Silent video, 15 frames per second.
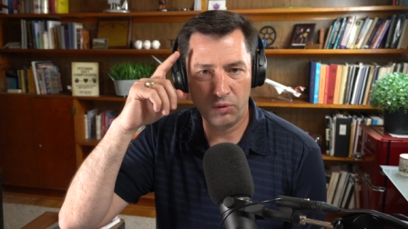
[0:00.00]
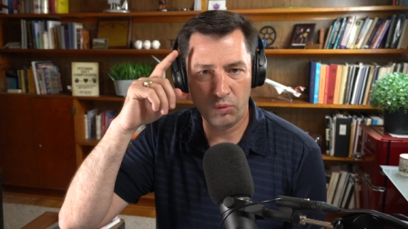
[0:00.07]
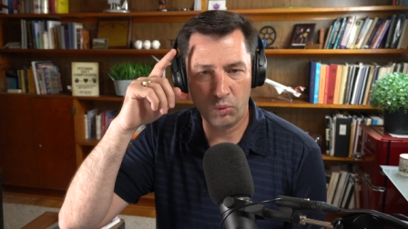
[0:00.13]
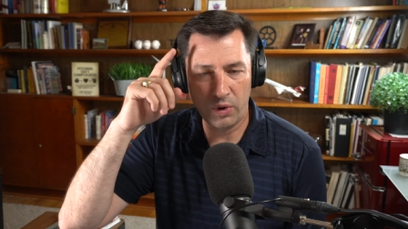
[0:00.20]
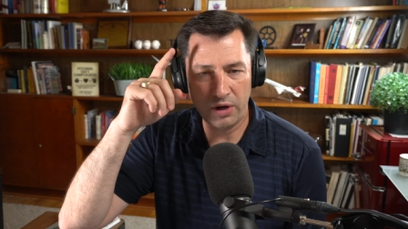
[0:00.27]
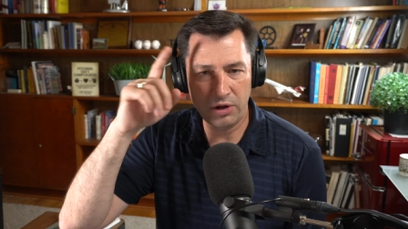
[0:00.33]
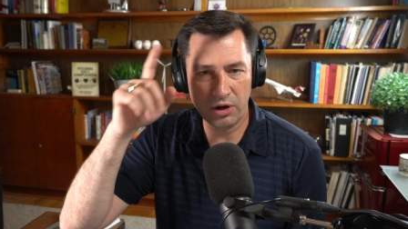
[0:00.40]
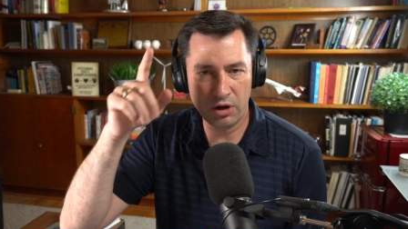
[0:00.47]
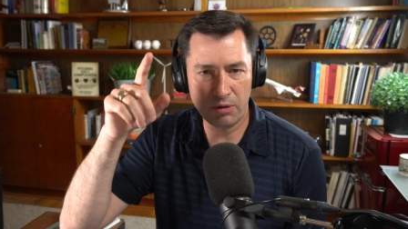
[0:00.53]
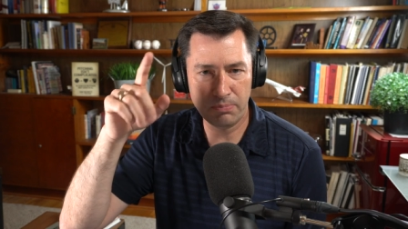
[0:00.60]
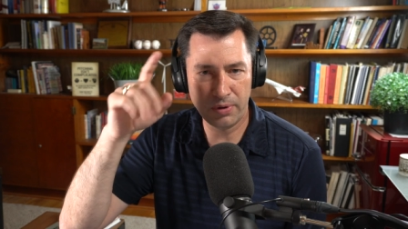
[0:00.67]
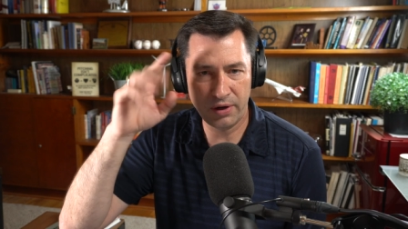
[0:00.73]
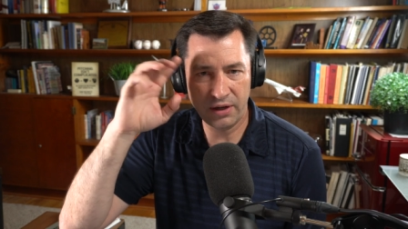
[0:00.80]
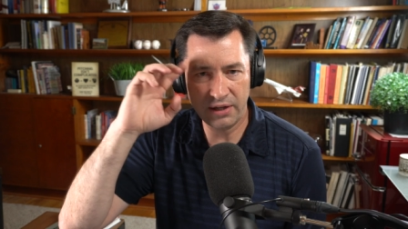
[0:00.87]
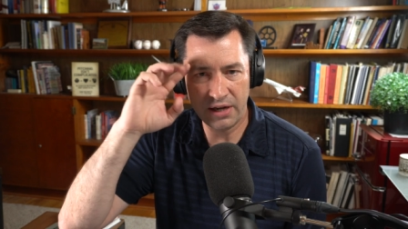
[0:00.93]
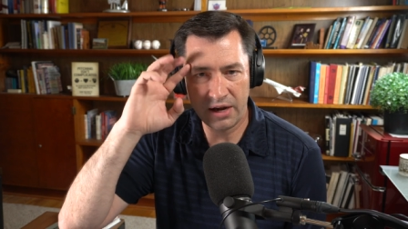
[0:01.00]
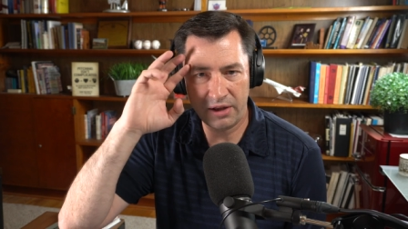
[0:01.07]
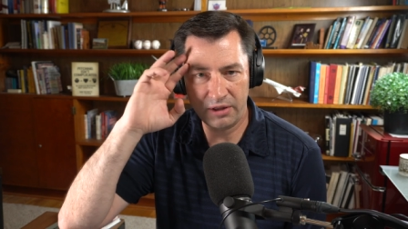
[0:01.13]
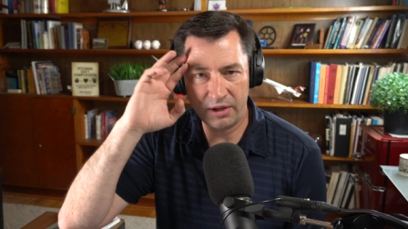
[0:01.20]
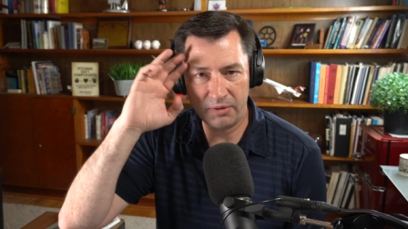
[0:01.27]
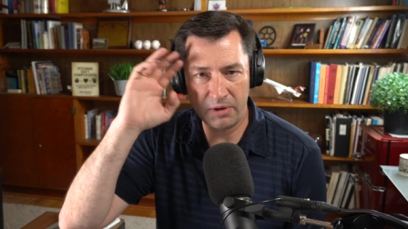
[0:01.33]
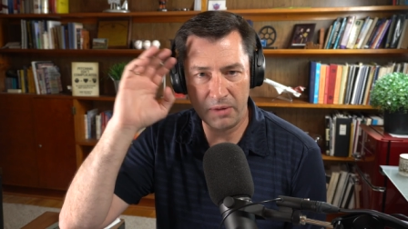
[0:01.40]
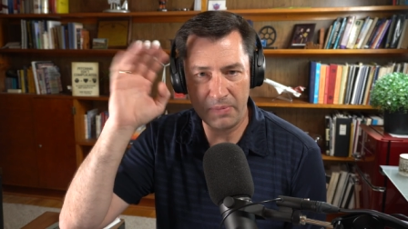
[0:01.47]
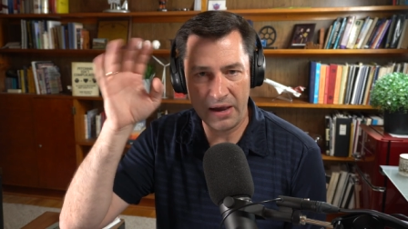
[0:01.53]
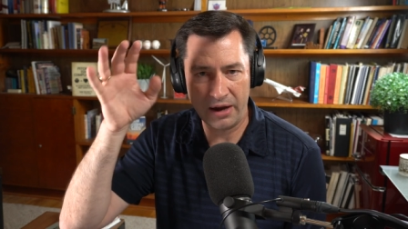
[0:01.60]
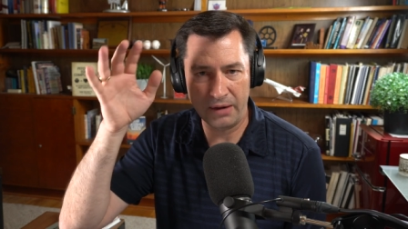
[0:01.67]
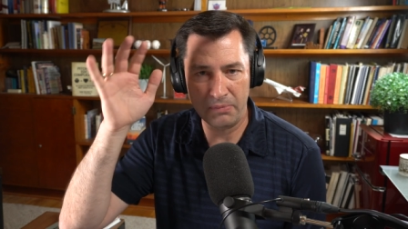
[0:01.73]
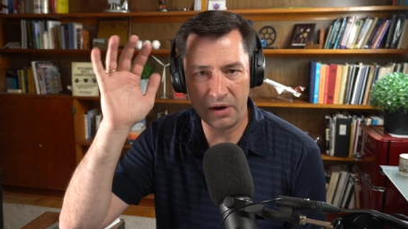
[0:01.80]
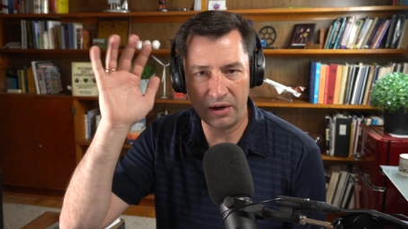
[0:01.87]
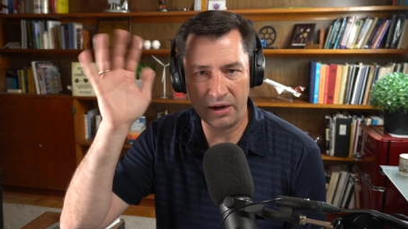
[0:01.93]
when you're putting down the
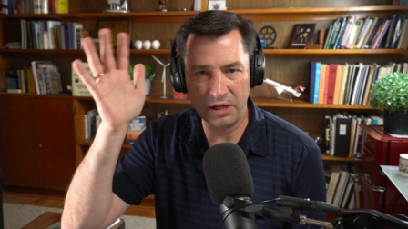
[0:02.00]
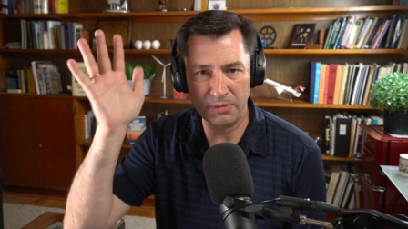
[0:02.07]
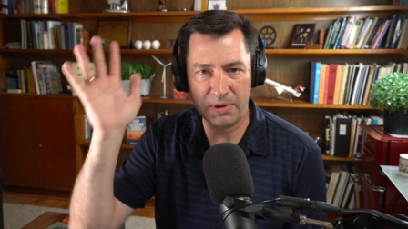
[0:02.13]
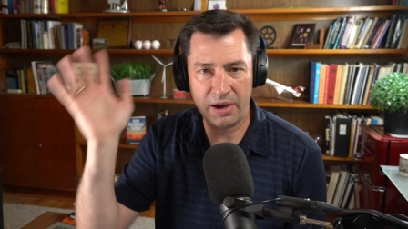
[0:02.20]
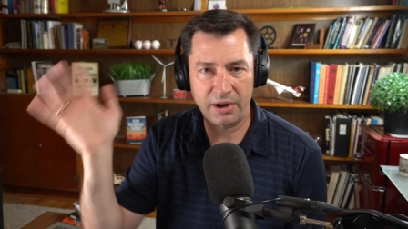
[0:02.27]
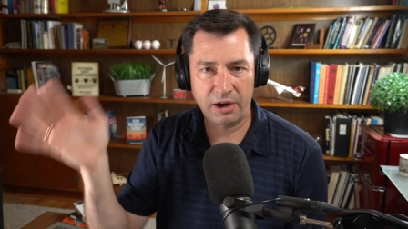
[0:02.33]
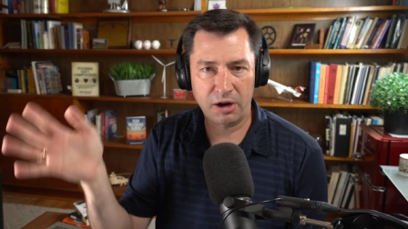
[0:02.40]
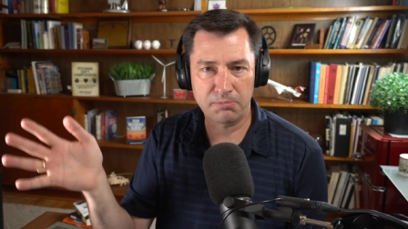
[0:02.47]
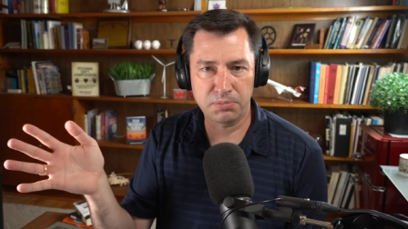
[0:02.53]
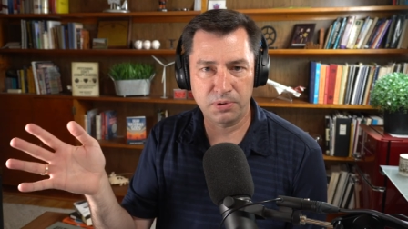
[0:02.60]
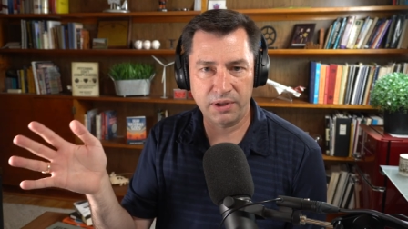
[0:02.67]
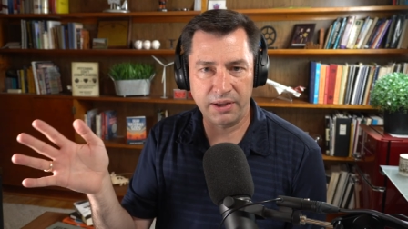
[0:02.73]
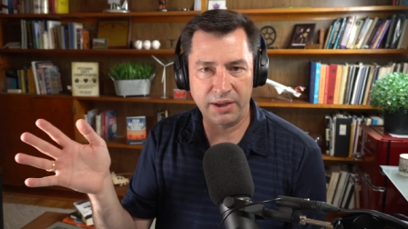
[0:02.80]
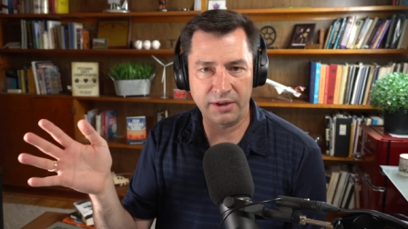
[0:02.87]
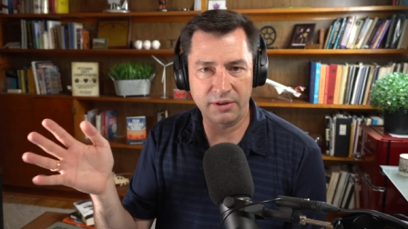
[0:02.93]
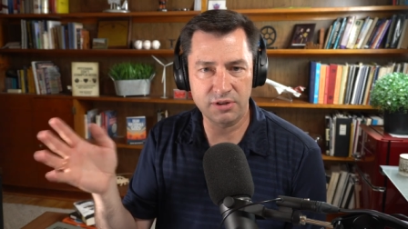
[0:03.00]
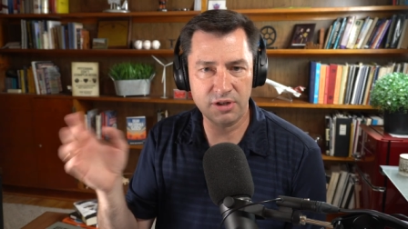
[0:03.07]
amount of money to buy an airplane,